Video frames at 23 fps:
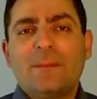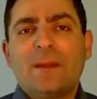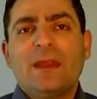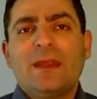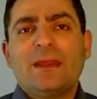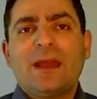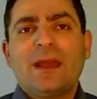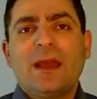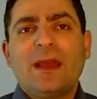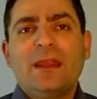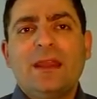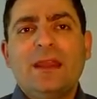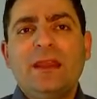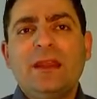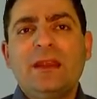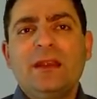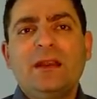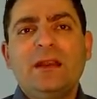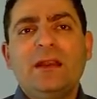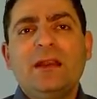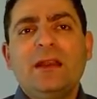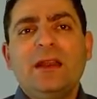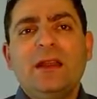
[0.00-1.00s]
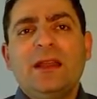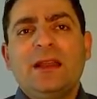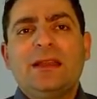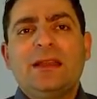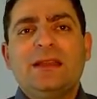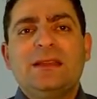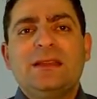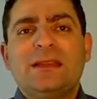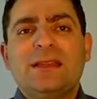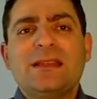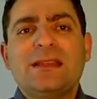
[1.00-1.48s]
Now here
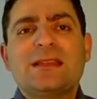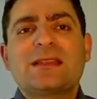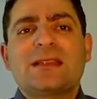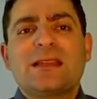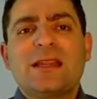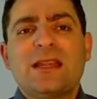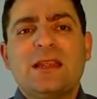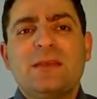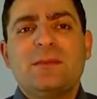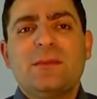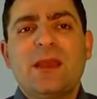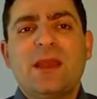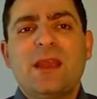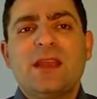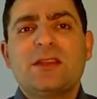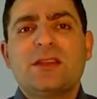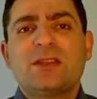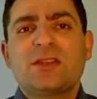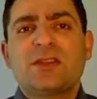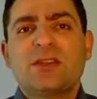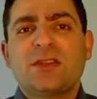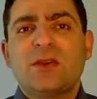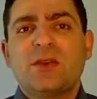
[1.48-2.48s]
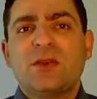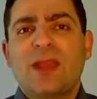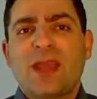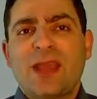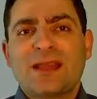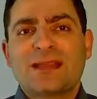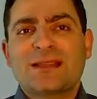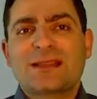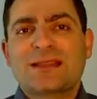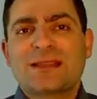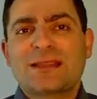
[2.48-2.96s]
in this image you
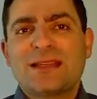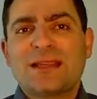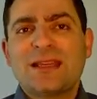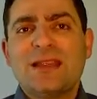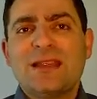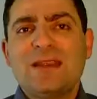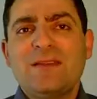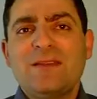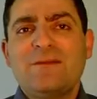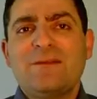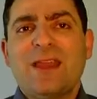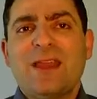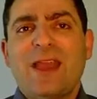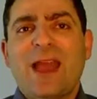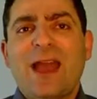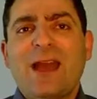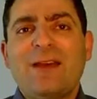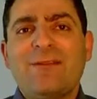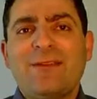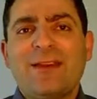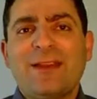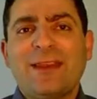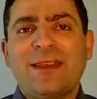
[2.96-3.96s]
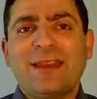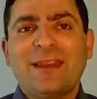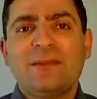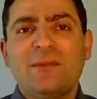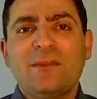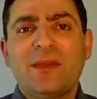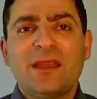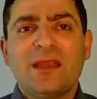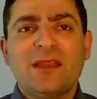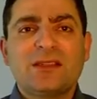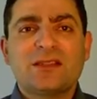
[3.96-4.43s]
can see we have an
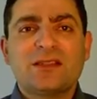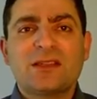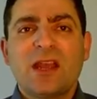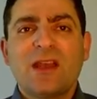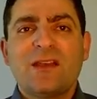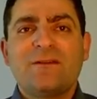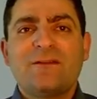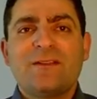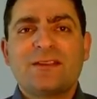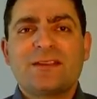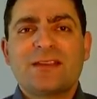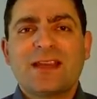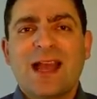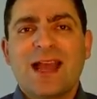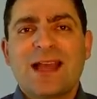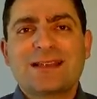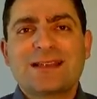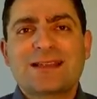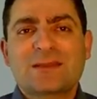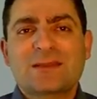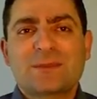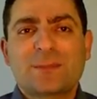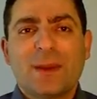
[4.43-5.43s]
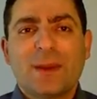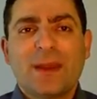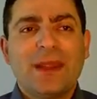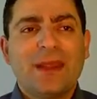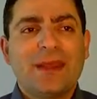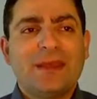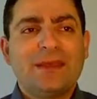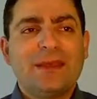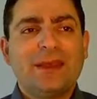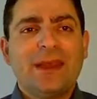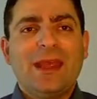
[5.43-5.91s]
image which has
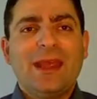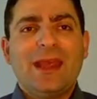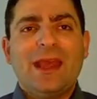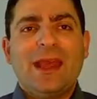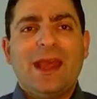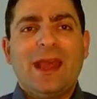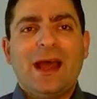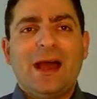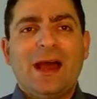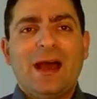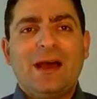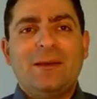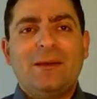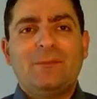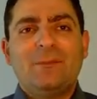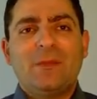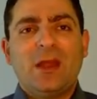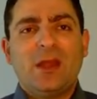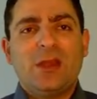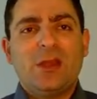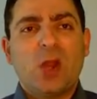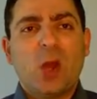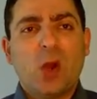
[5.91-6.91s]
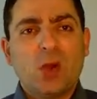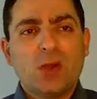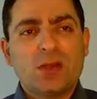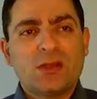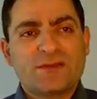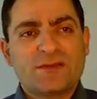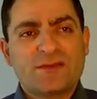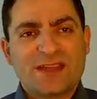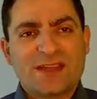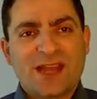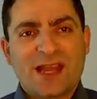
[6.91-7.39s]
been a
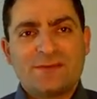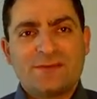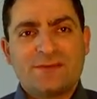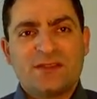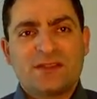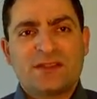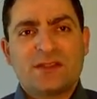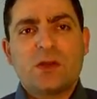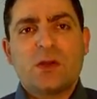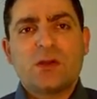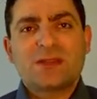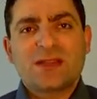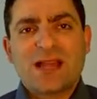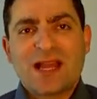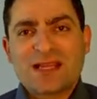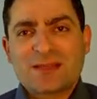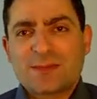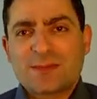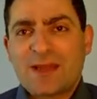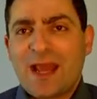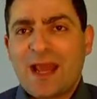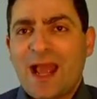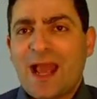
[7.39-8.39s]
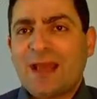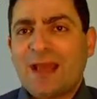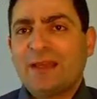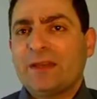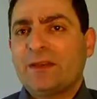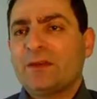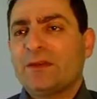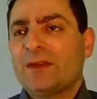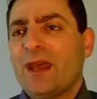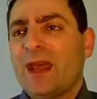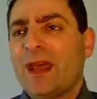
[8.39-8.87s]
nose, which nose has been
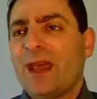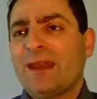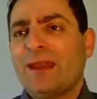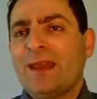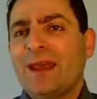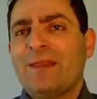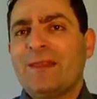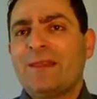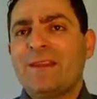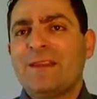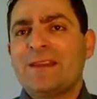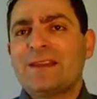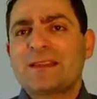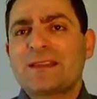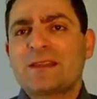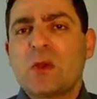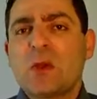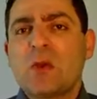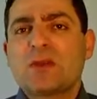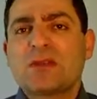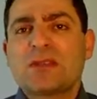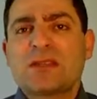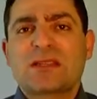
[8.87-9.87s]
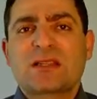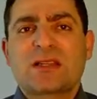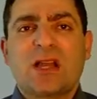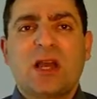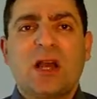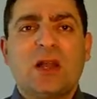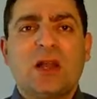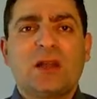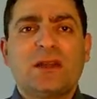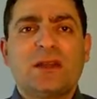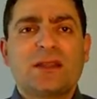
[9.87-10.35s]
added to that, and this nose is
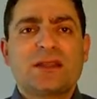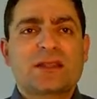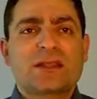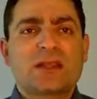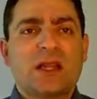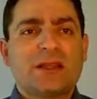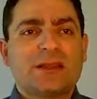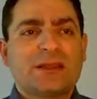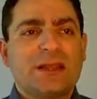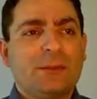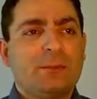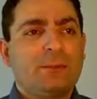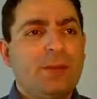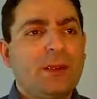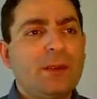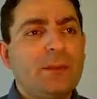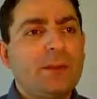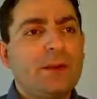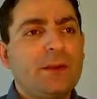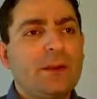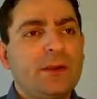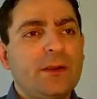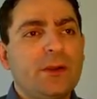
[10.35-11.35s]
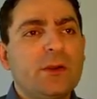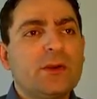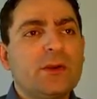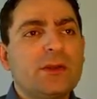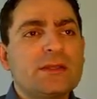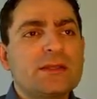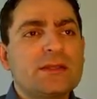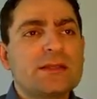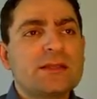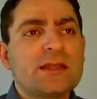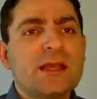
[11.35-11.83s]
called a salt and pepper
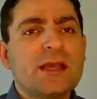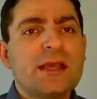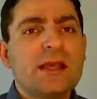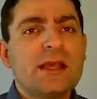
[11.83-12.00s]
nose.